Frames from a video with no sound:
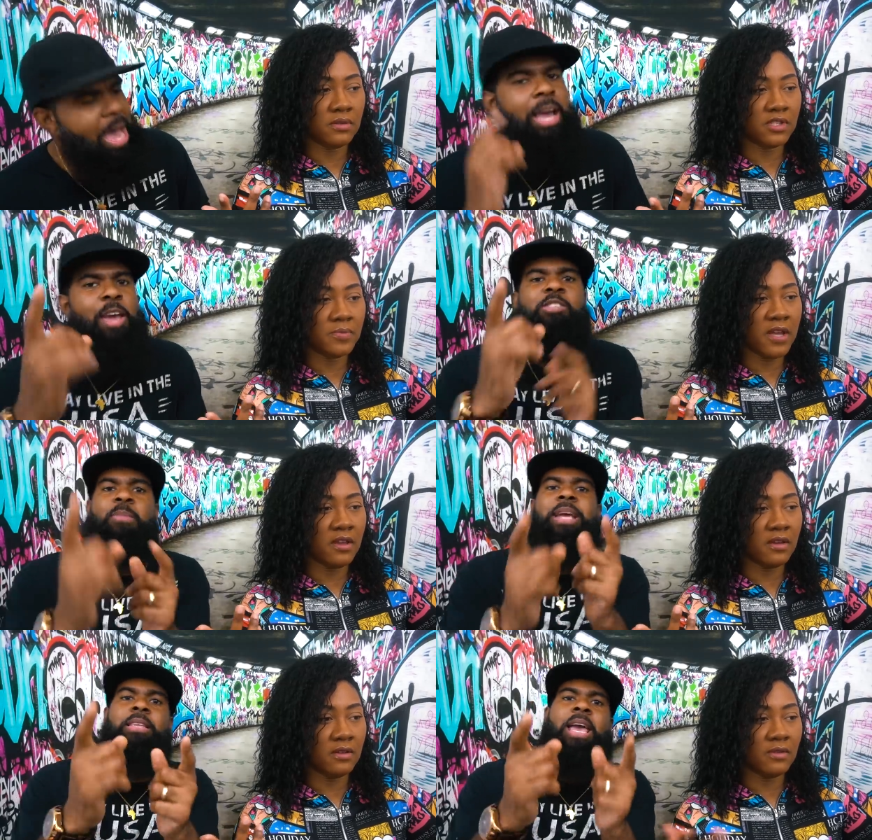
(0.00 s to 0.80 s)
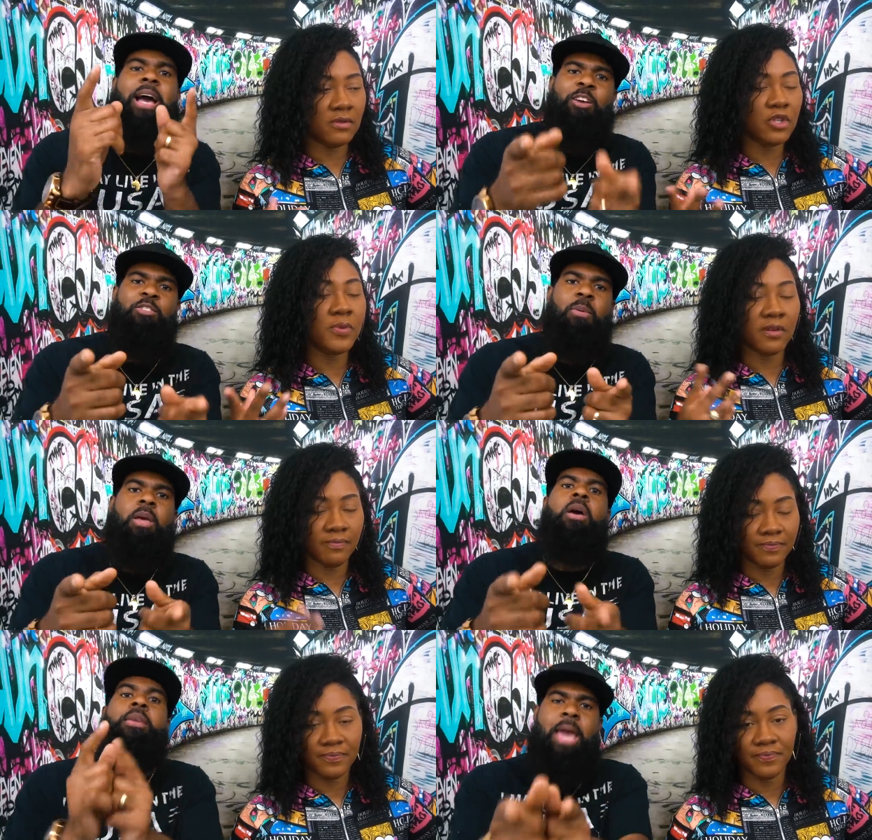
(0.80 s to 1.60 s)
Speaker 1: Yeah, he was meeting. Yeah, he was.
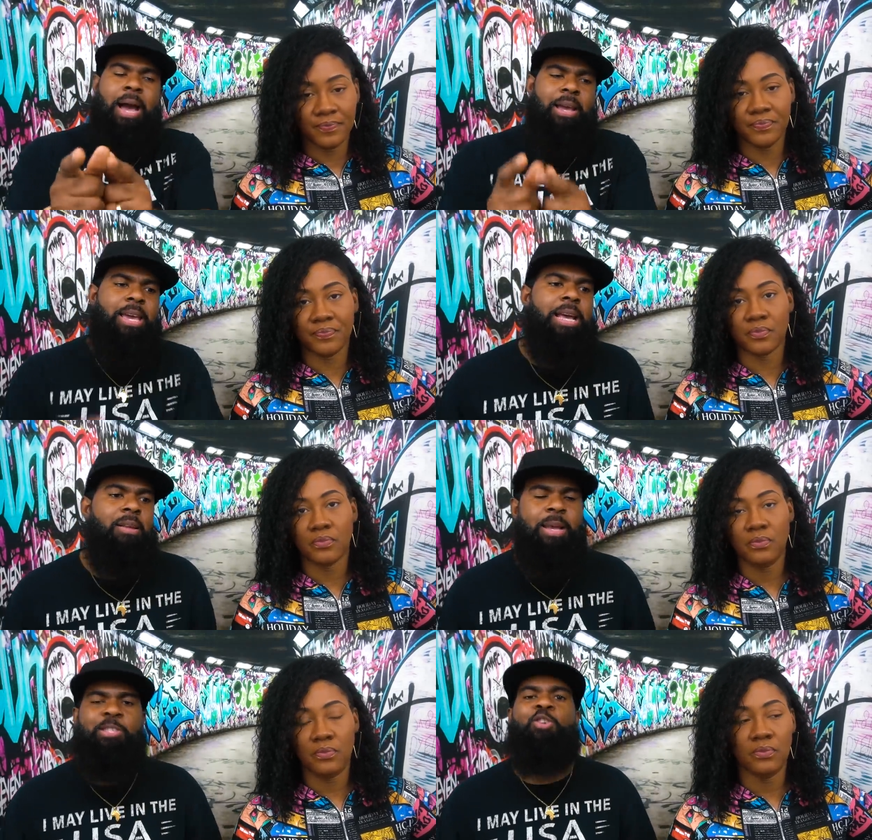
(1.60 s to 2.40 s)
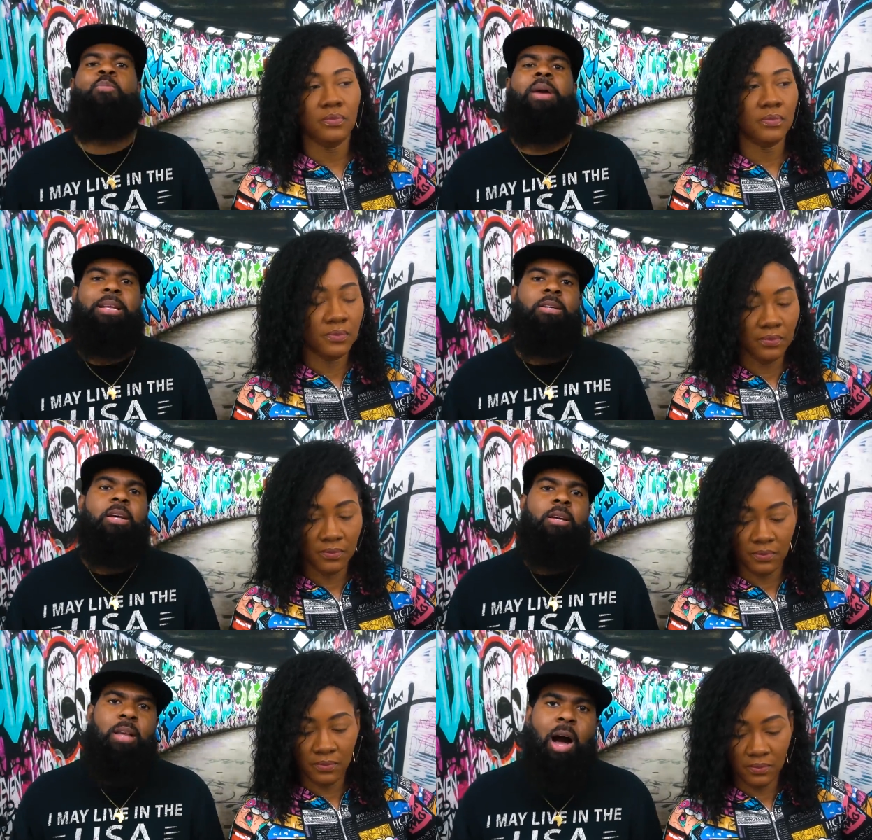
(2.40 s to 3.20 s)
Yeah, he had to meet Two-Bit.
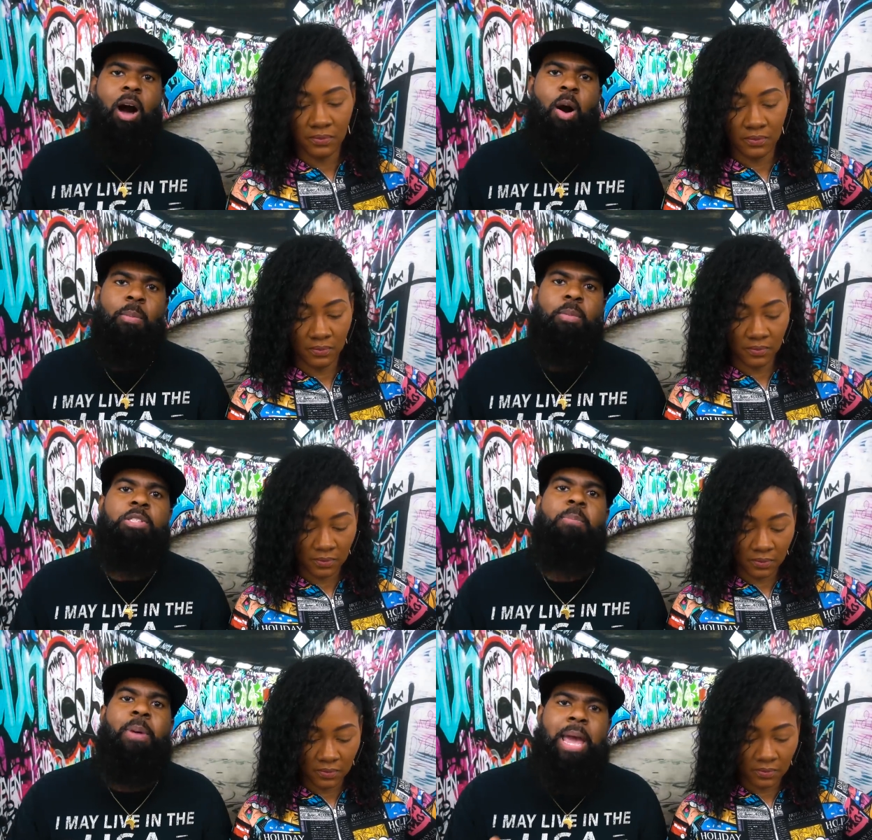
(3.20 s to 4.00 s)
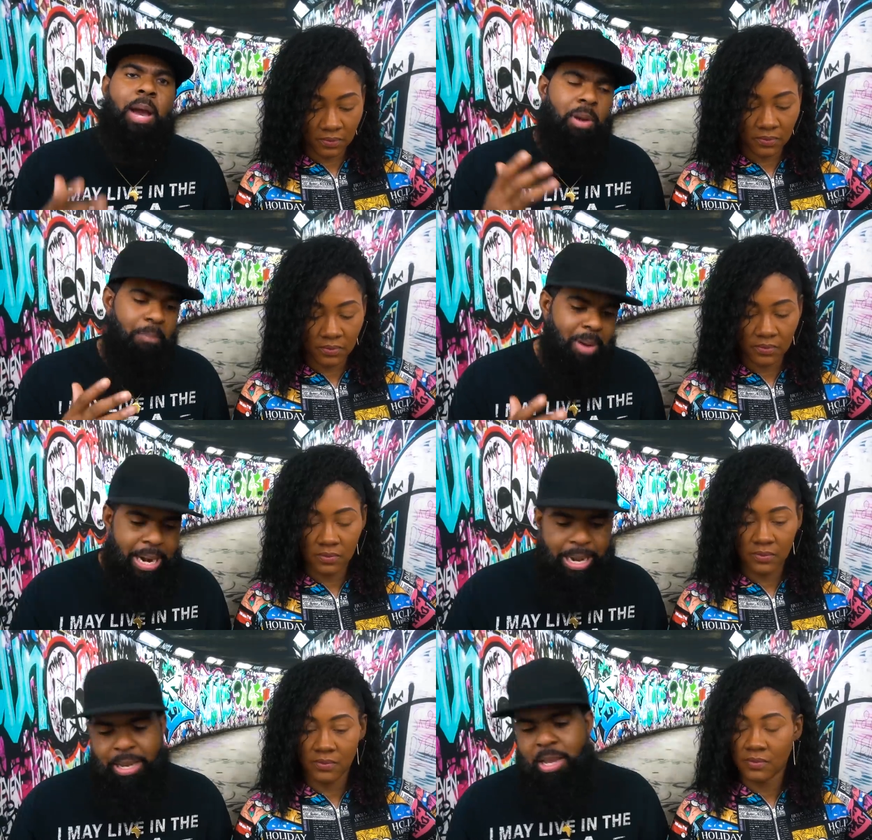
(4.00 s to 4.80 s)
Um, to pay him the
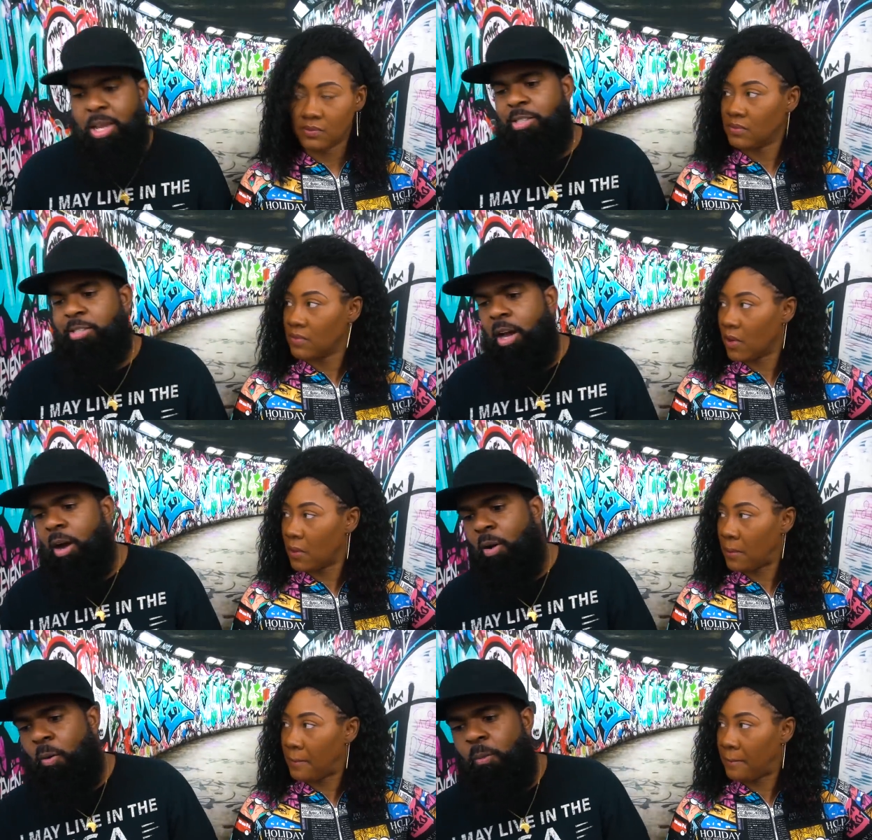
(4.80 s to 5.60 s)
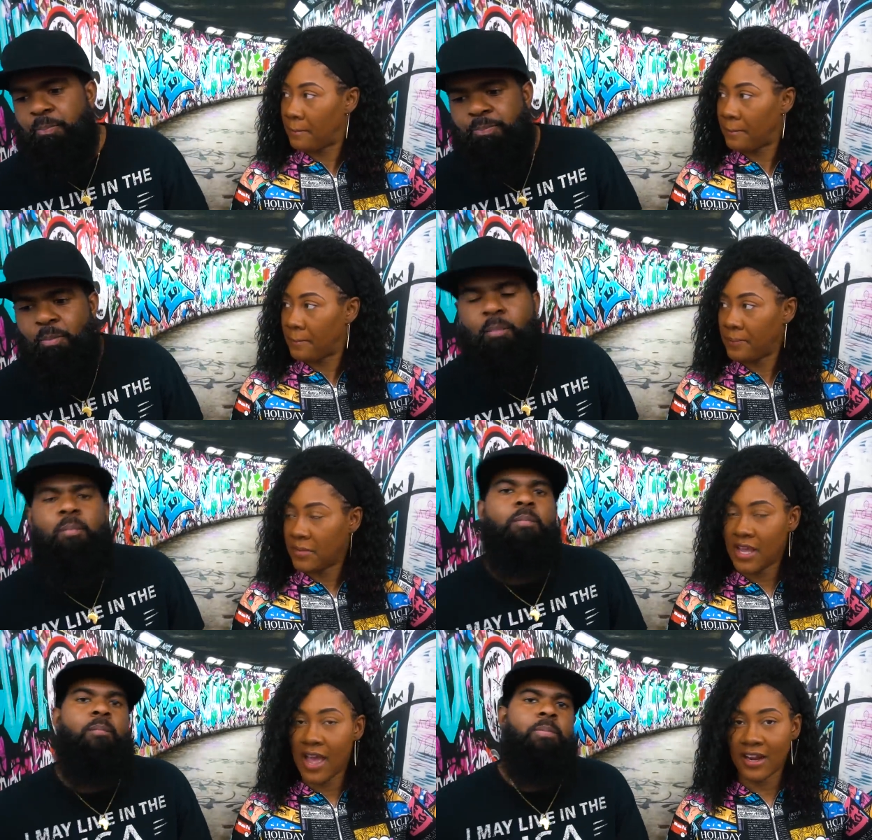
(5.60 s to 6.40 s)
money. So
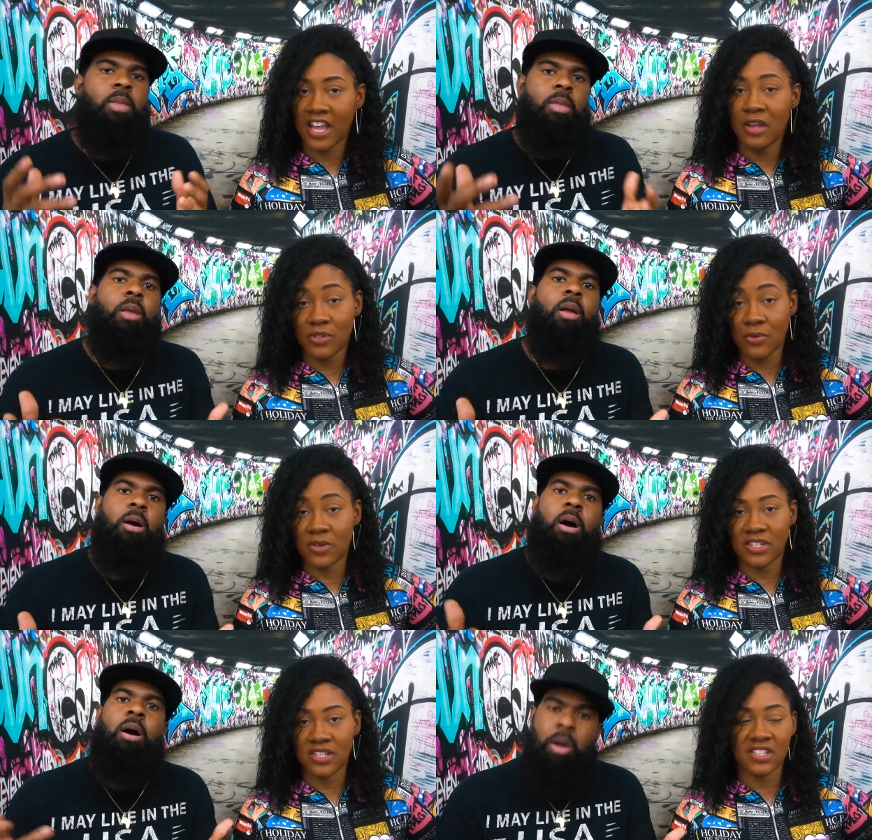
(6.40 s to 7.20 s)
Speaker 2: he acted like he was going to the